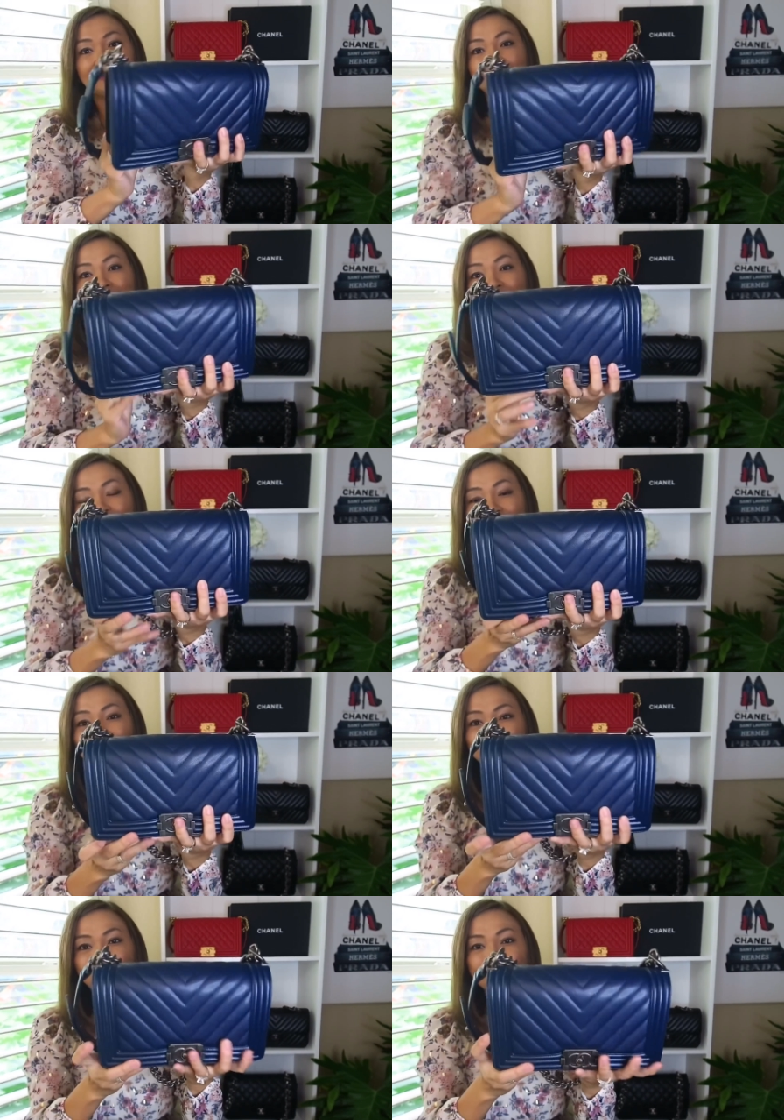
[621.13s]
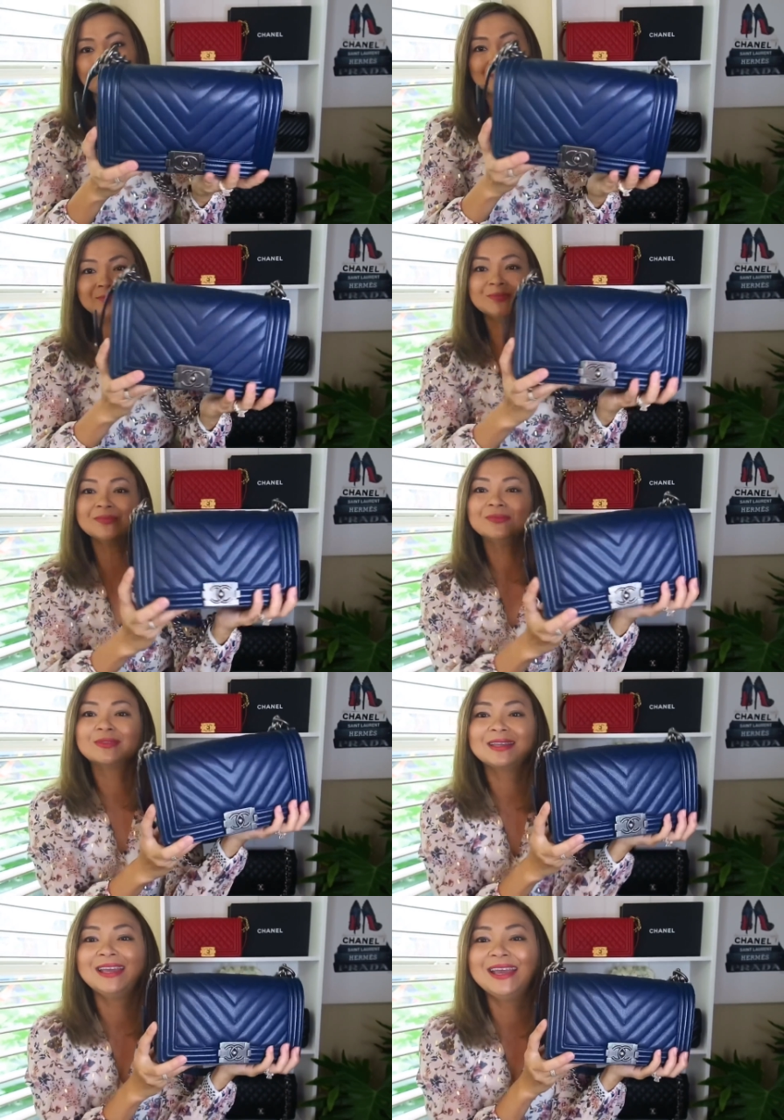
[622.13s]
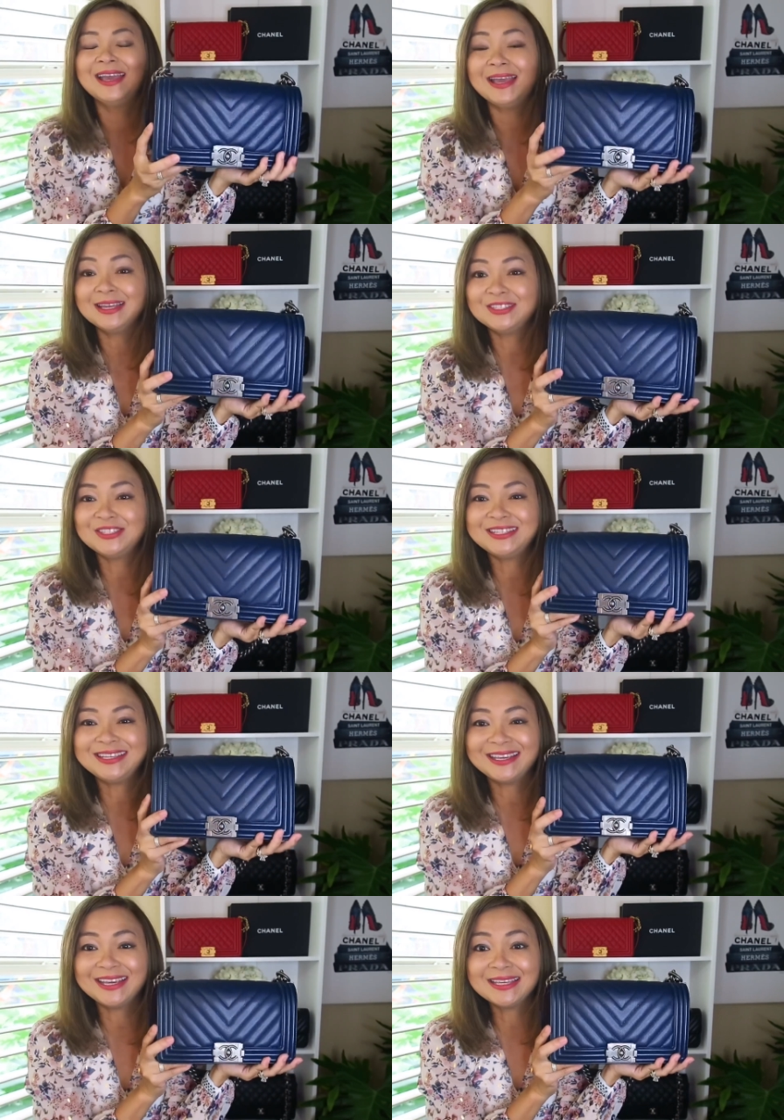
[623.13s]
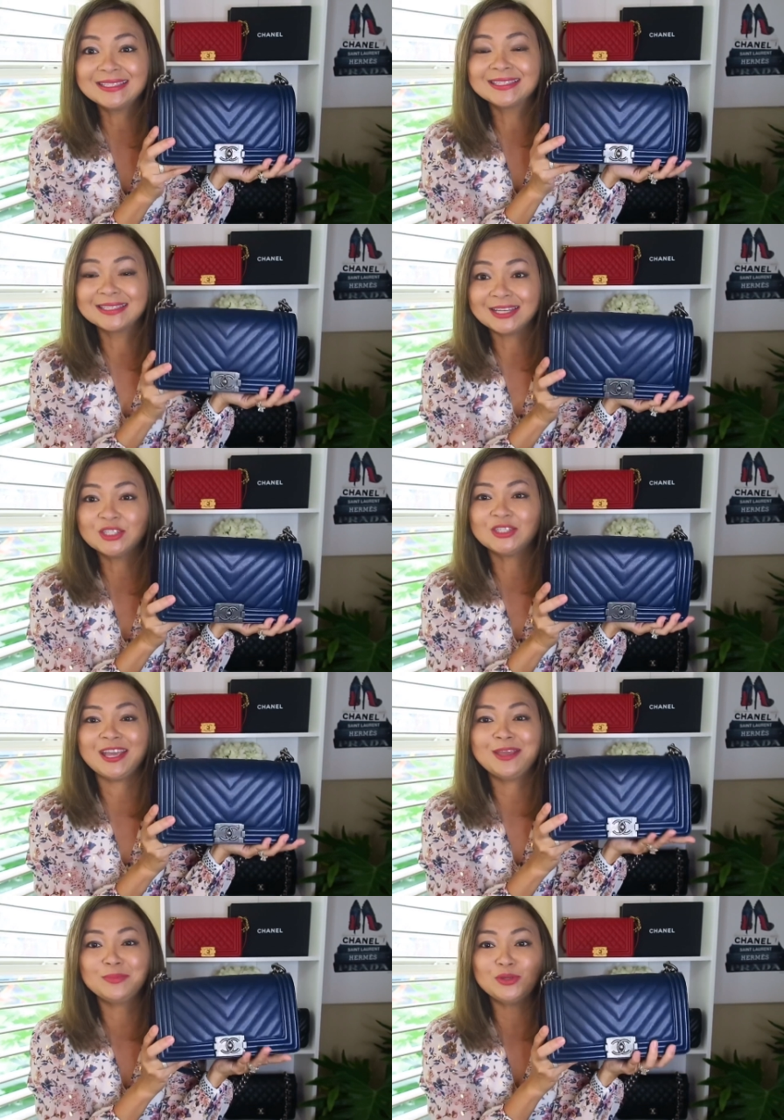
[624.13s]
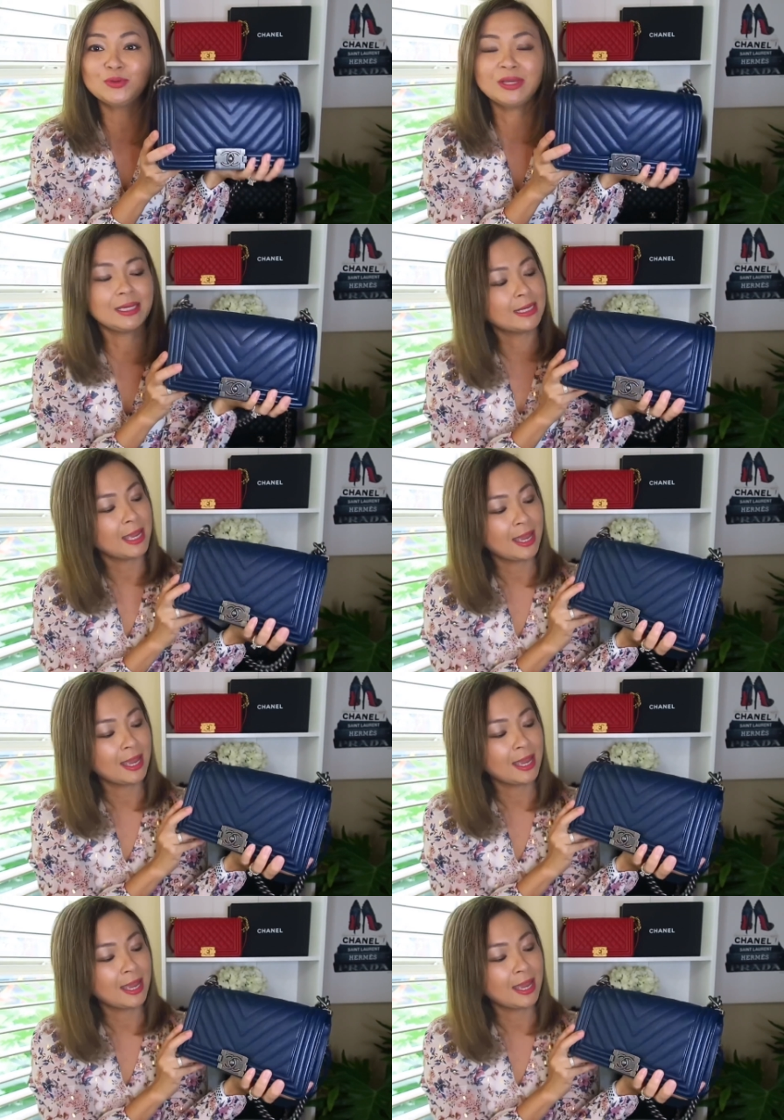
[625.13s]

There you go. And she is such a beauty.